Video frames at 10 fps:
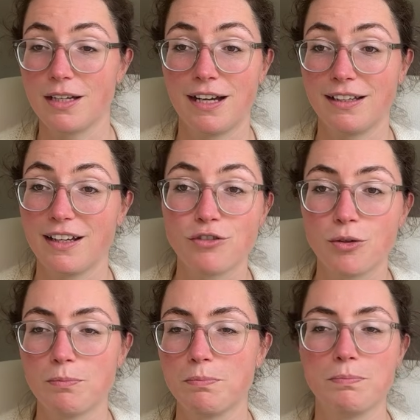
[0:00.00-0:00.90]
And I've
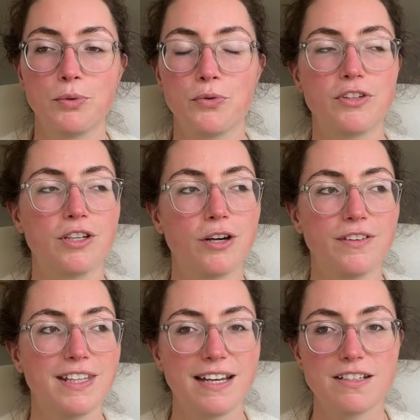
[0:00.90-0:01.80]
not bought the
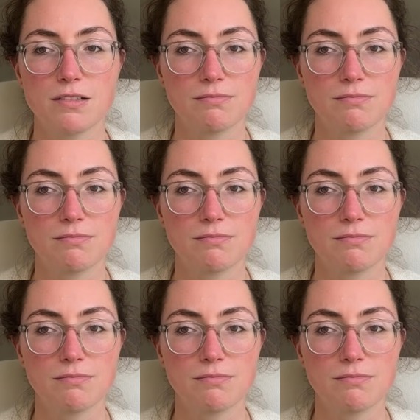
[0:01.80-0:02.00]
yarn yet.